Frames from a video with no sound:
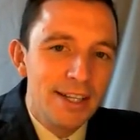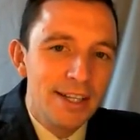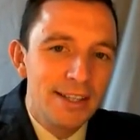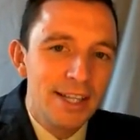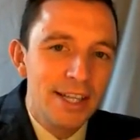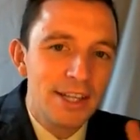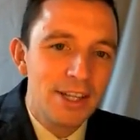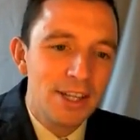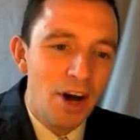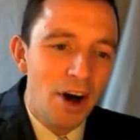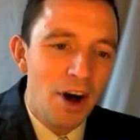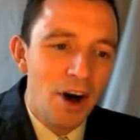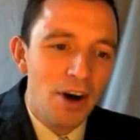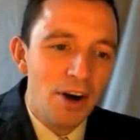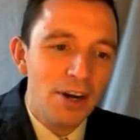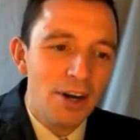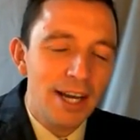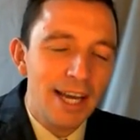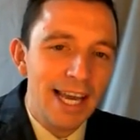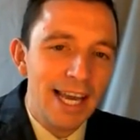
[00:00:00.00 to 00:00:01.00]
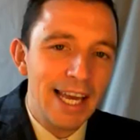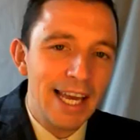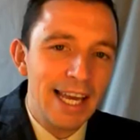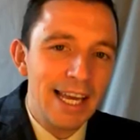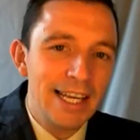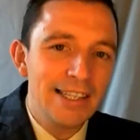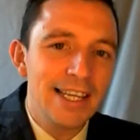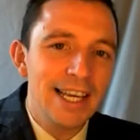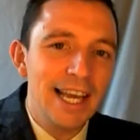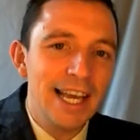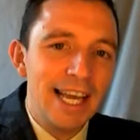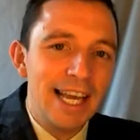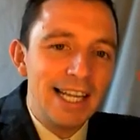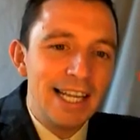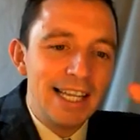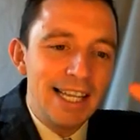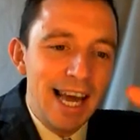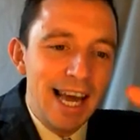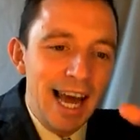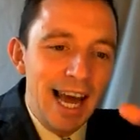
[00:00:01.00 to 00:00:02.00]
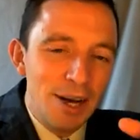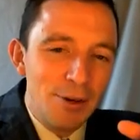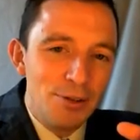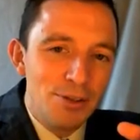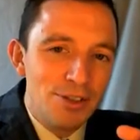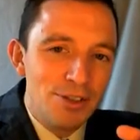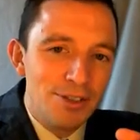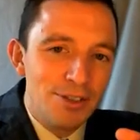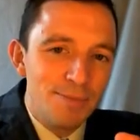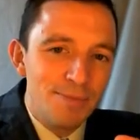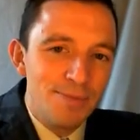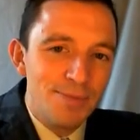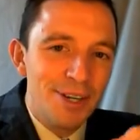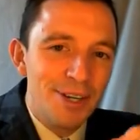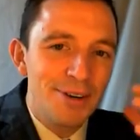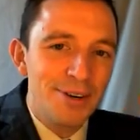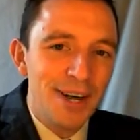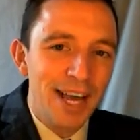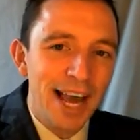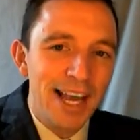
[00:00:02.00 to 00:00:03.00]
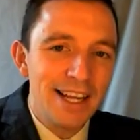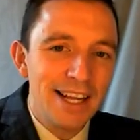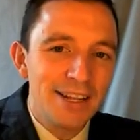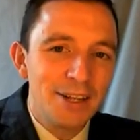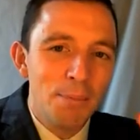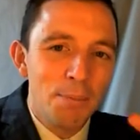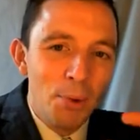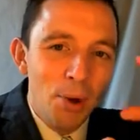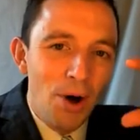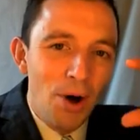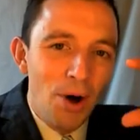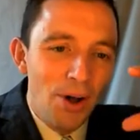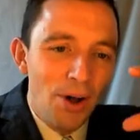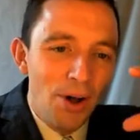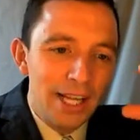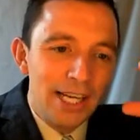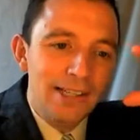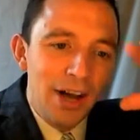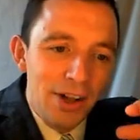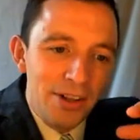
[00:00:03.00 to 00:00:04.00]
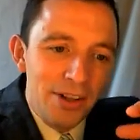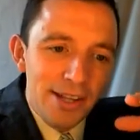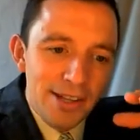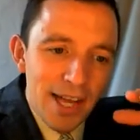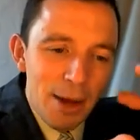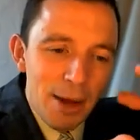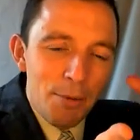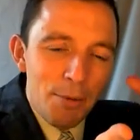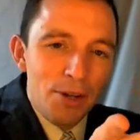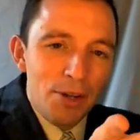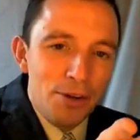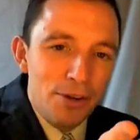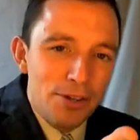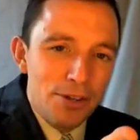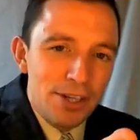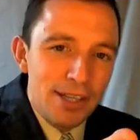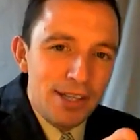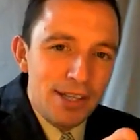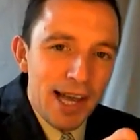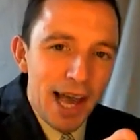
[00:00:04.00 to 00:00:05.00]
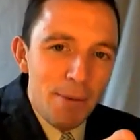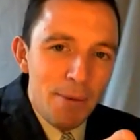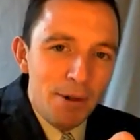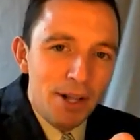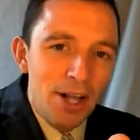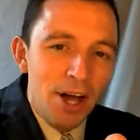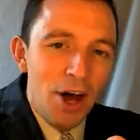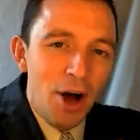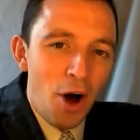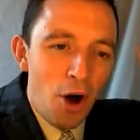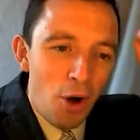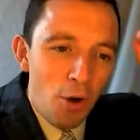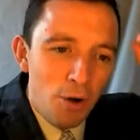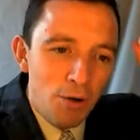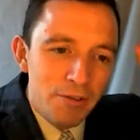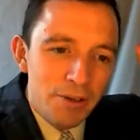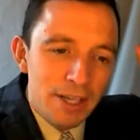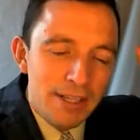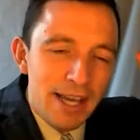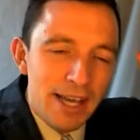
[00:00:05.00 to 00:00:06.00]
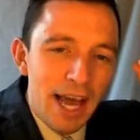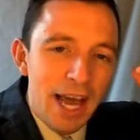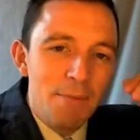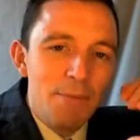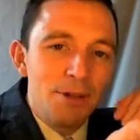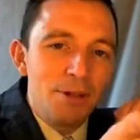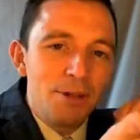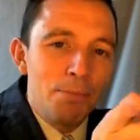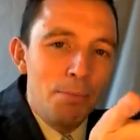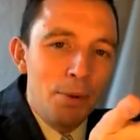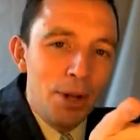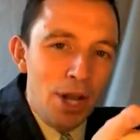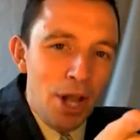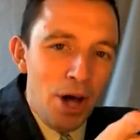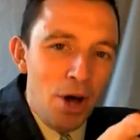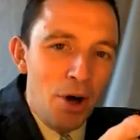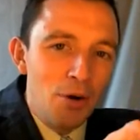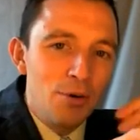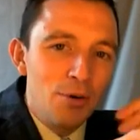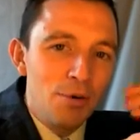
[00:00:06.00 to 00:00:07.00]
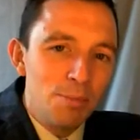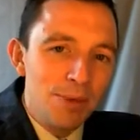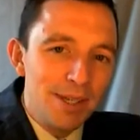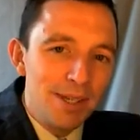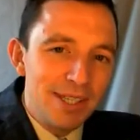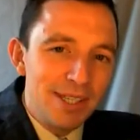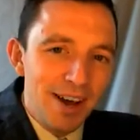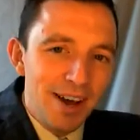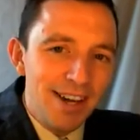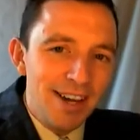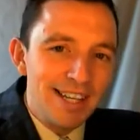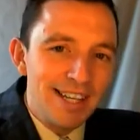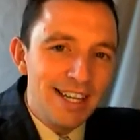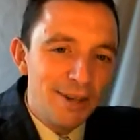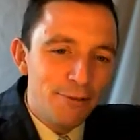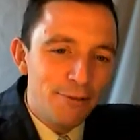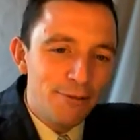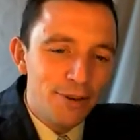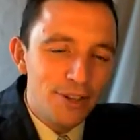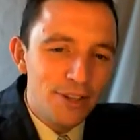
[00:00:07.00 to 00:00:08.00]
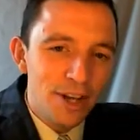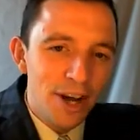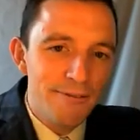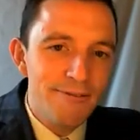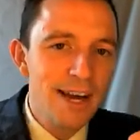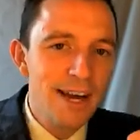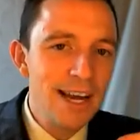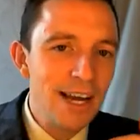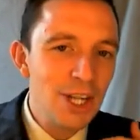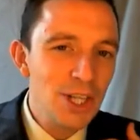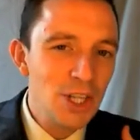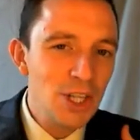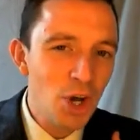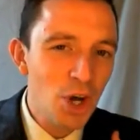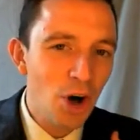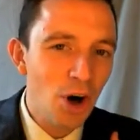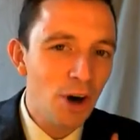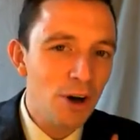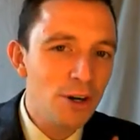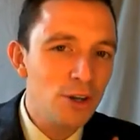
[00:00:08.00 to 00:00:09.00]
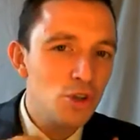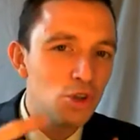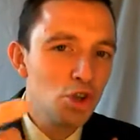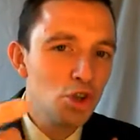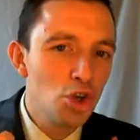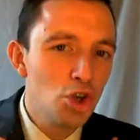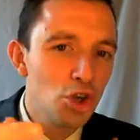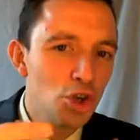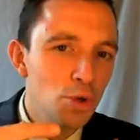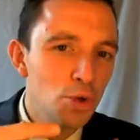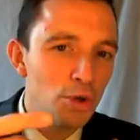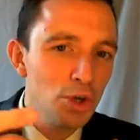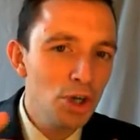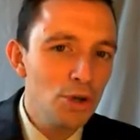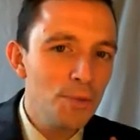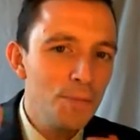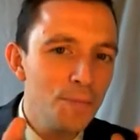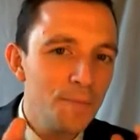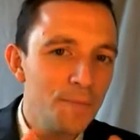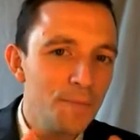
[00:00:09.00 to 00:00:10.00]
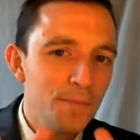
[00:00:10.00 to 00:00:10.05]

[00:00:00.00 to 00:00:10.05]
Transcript: the dog is in the house, okay, the ball is on the table, under the table, over the table, below, beside, in front of, talk to you,